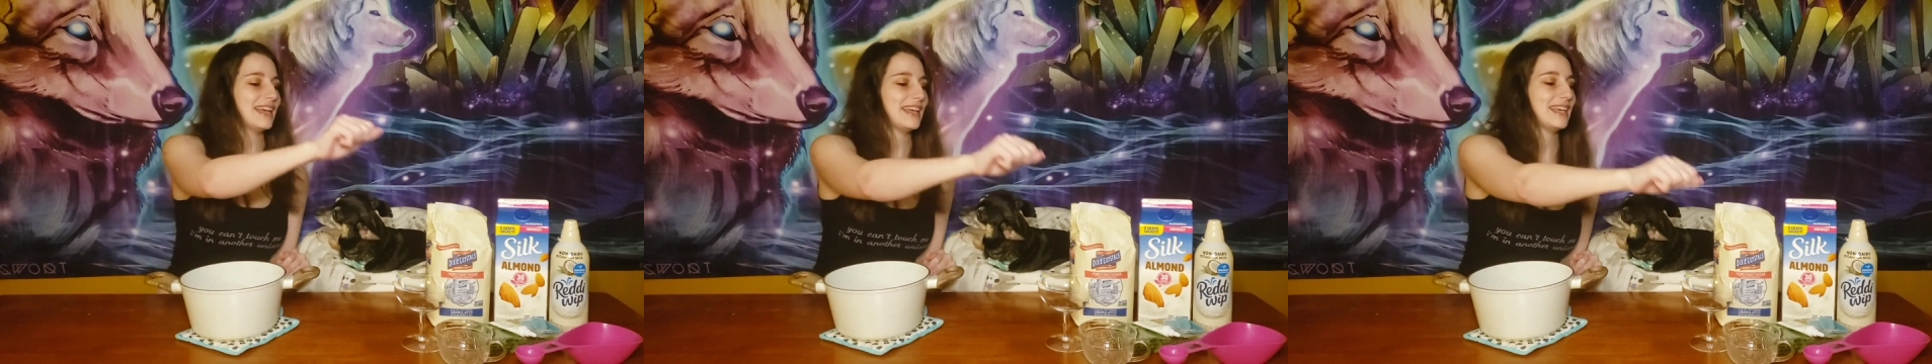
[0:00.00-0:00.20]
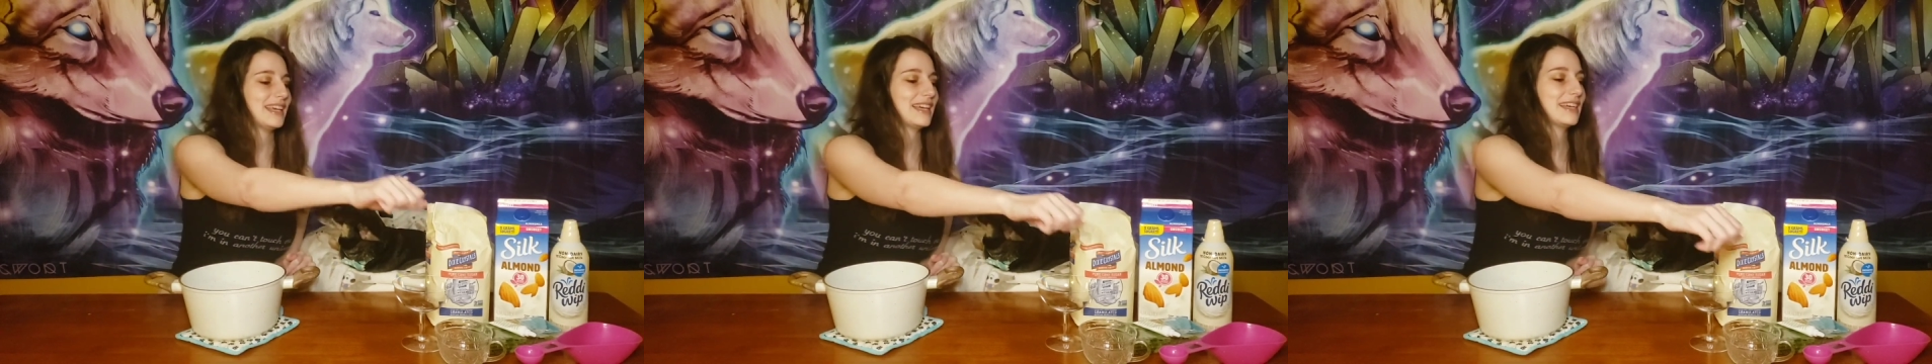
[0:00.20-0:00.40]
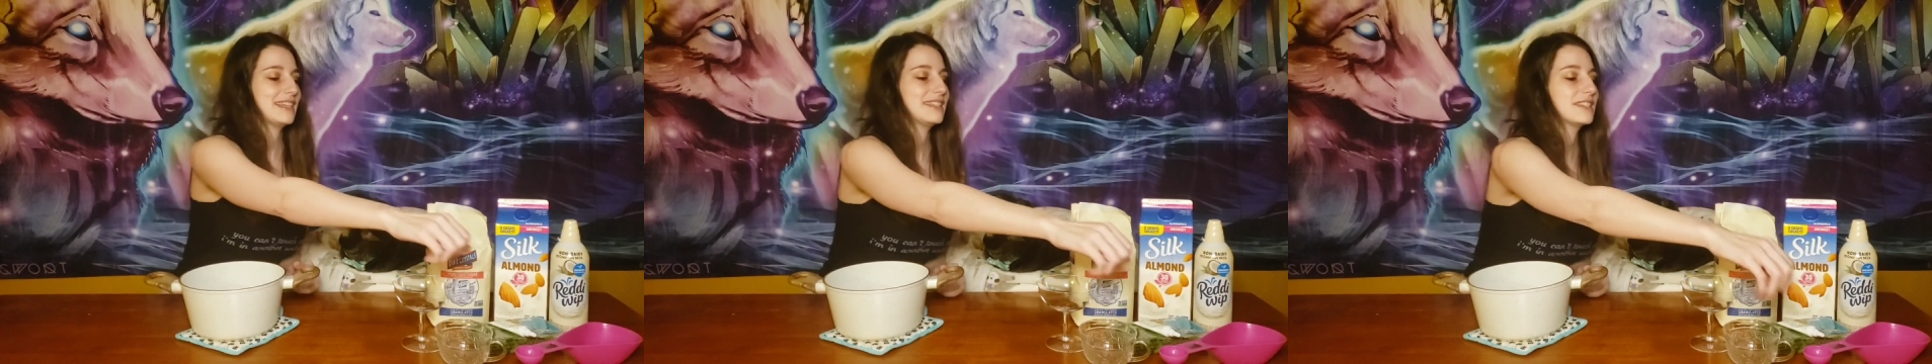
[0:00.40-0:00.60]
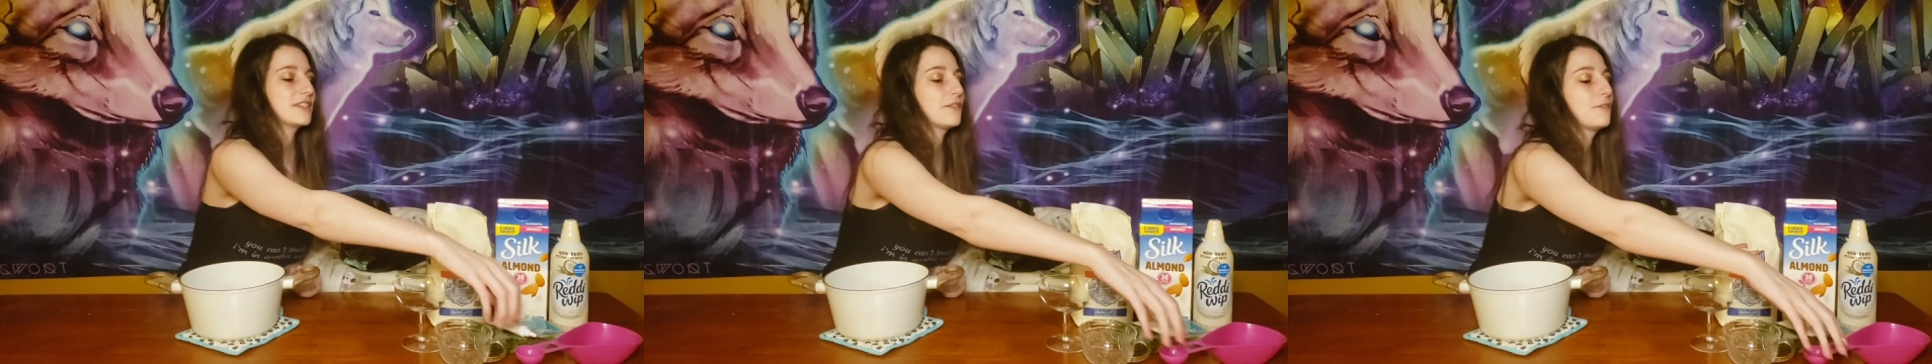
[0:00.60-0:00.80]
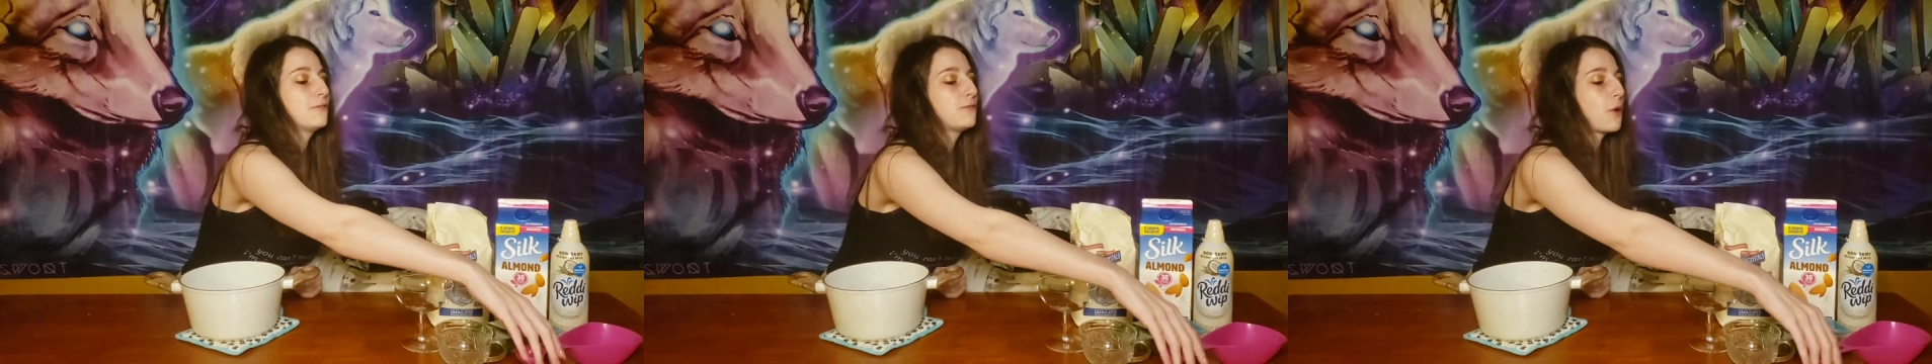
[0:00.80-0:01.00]
and
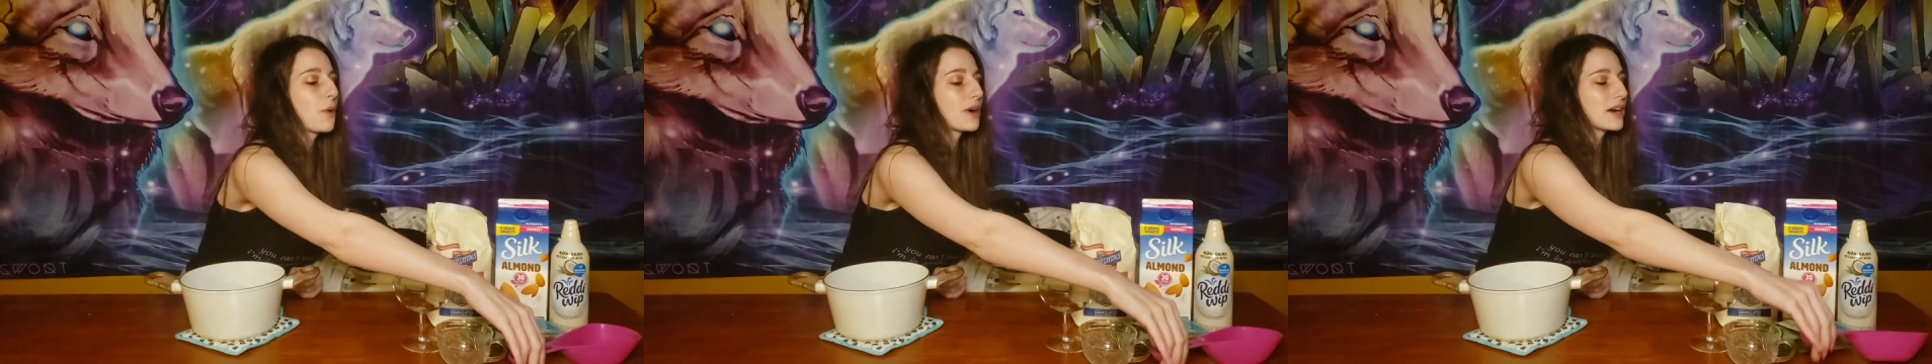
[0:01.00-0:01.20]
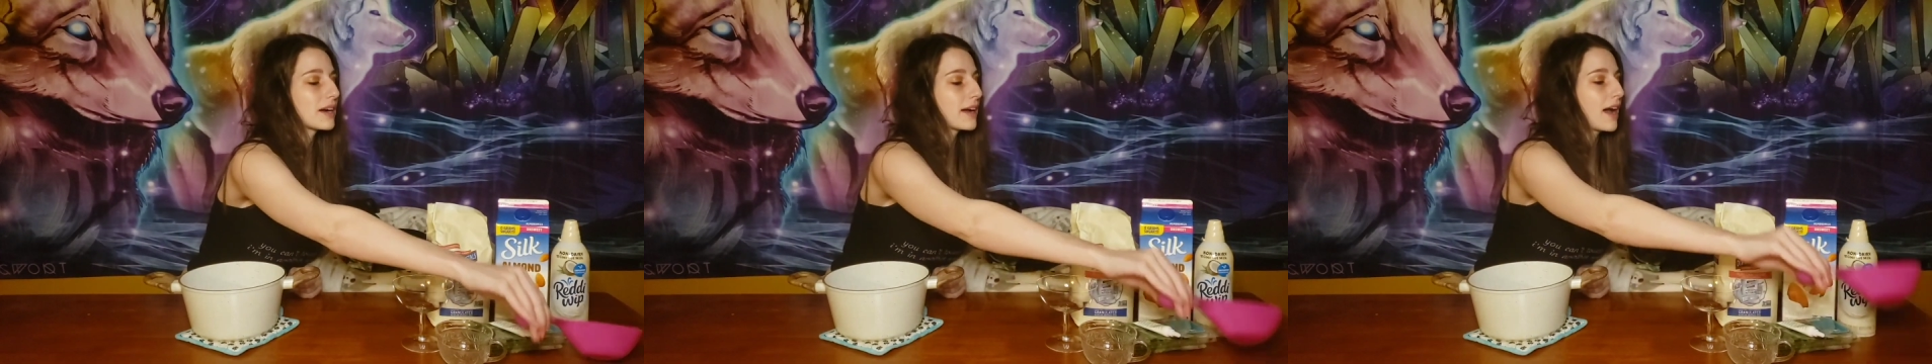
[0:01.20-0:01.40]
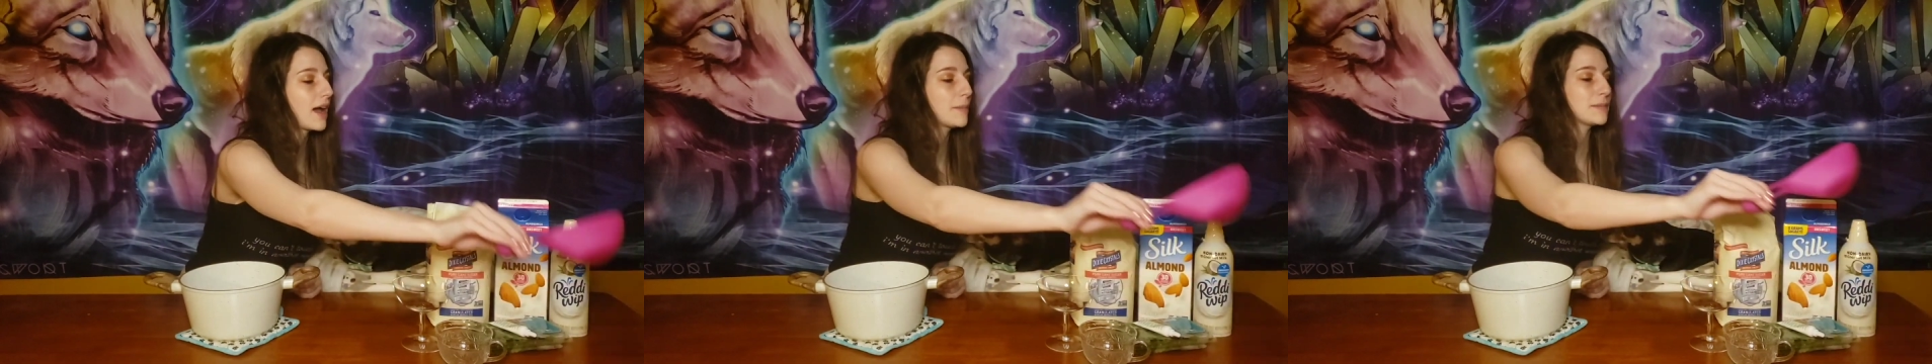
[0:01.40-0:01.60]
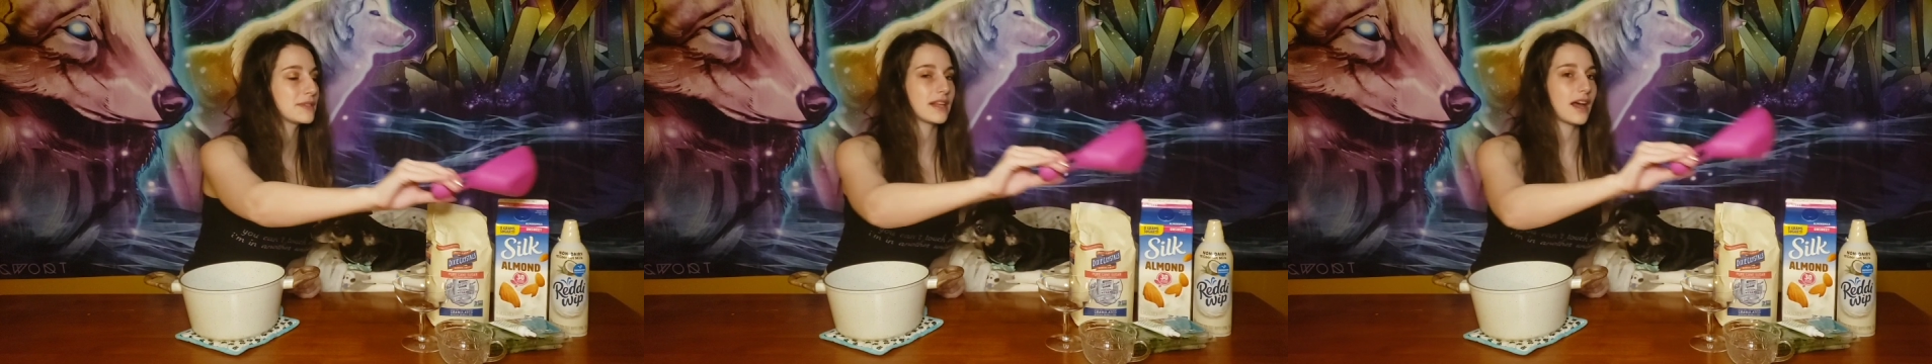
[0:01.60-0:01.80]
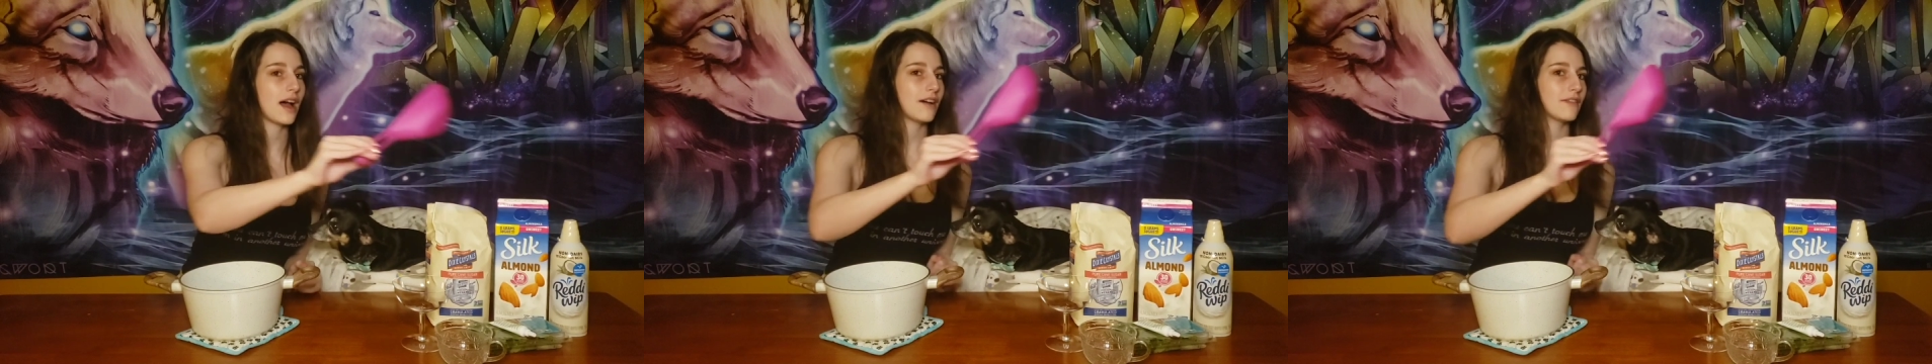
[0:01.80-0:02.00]
4
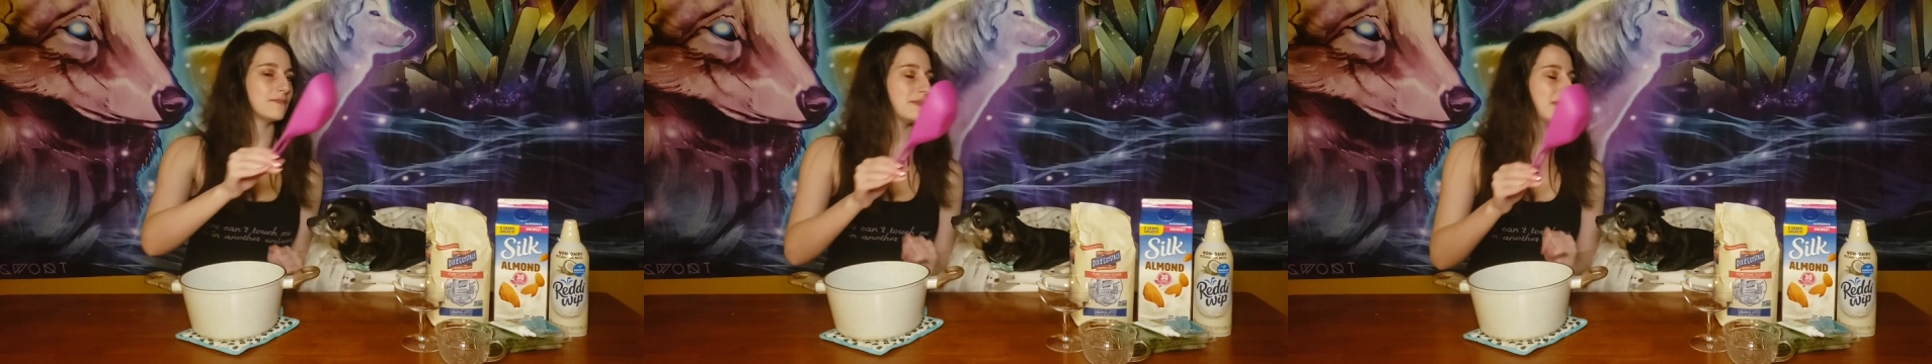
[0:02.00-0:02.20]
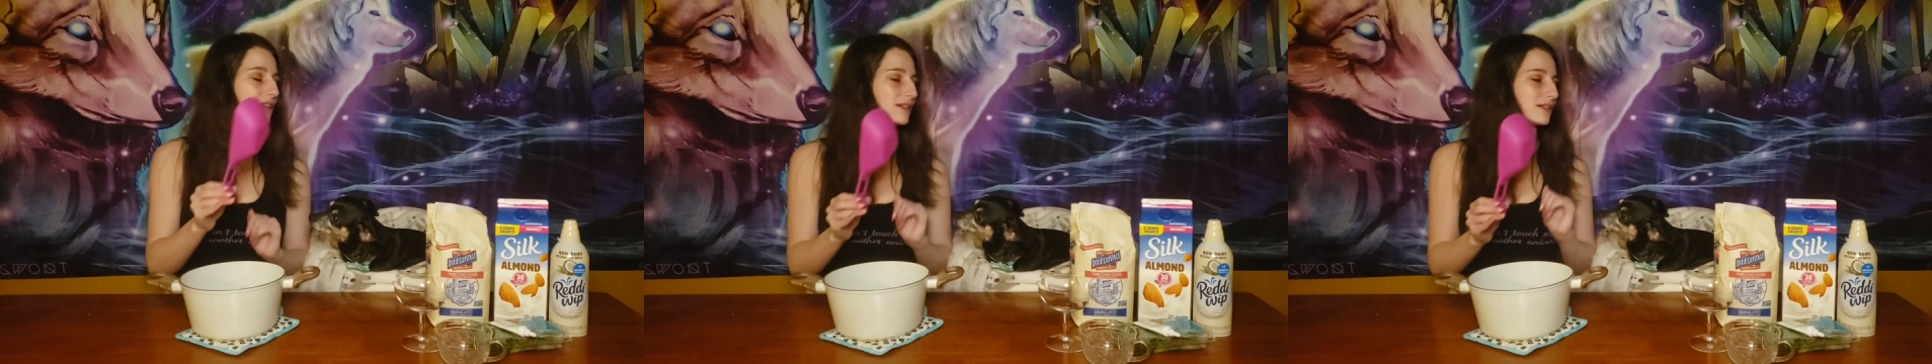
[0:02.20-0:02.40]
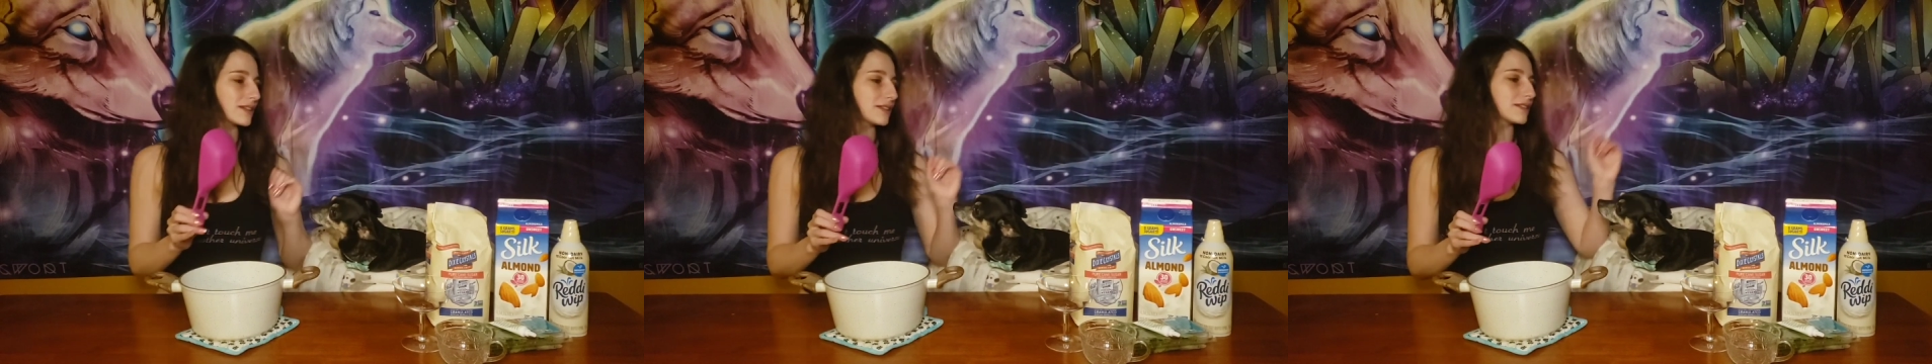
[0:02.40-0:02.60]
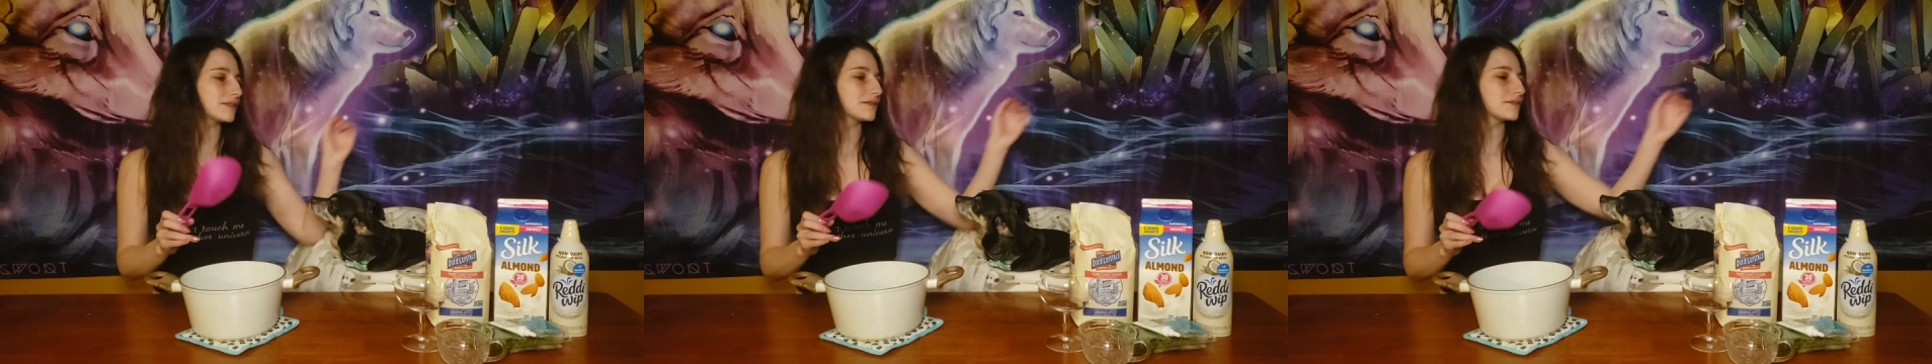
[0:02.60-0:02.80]
cups of milk.